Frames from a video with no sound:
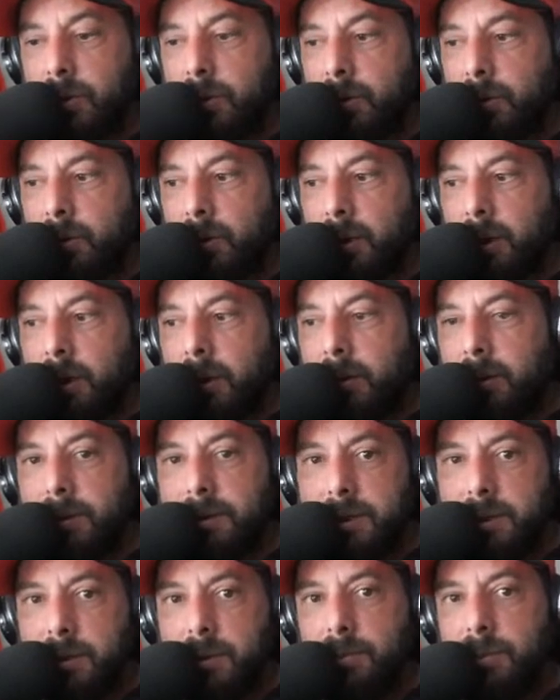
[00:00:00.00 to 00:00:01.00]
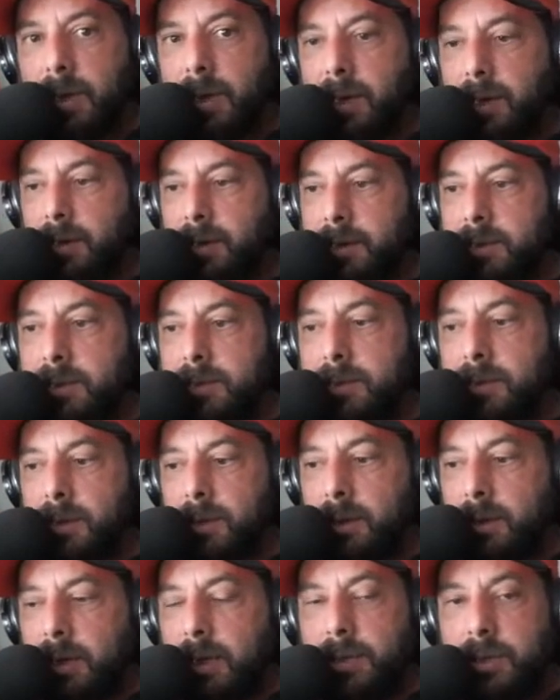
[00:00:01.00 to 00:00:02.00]
to continue making this
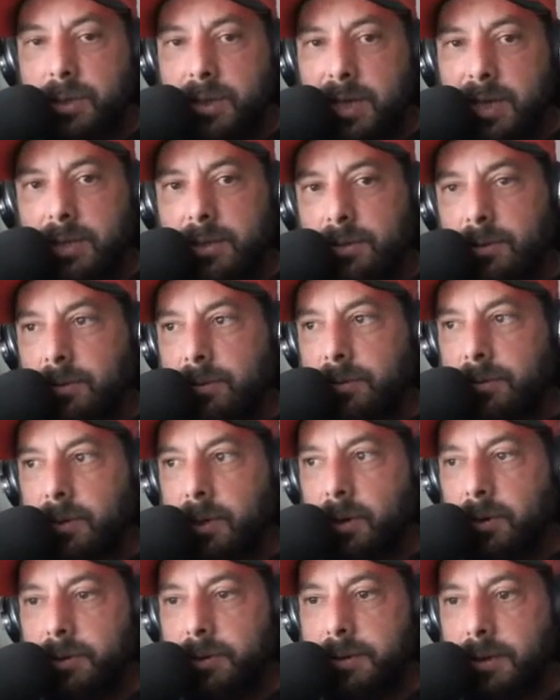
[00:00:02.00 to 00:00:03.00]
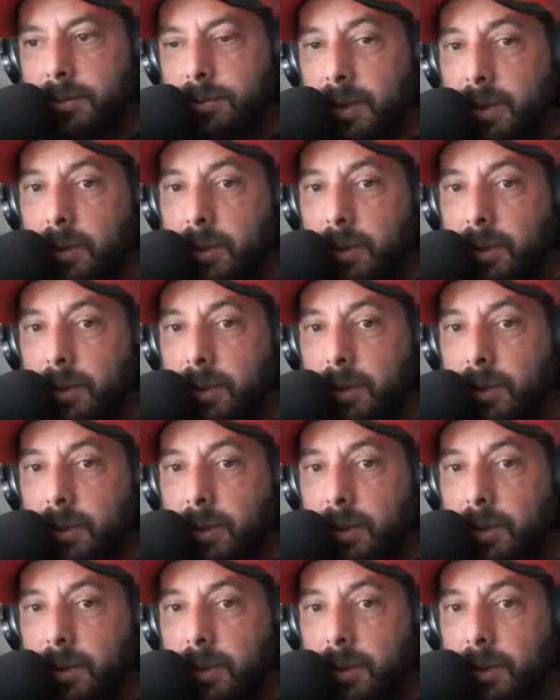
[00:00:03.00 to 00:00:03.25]
educational content.